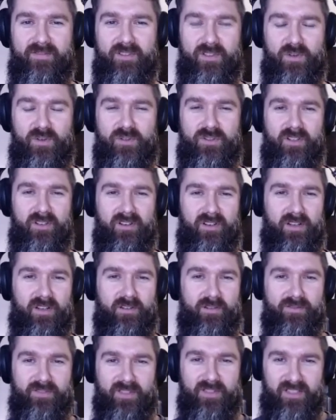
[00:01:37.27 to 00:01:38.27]
used a lot
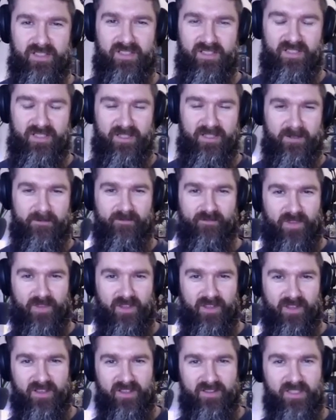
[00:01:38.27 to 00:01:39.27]
of these
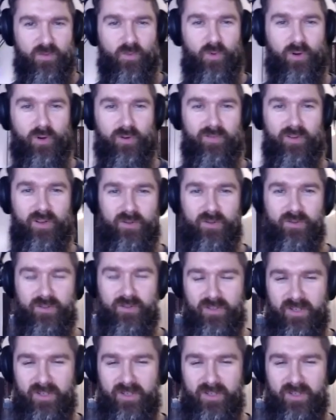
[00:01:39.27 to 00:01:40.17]
workflows,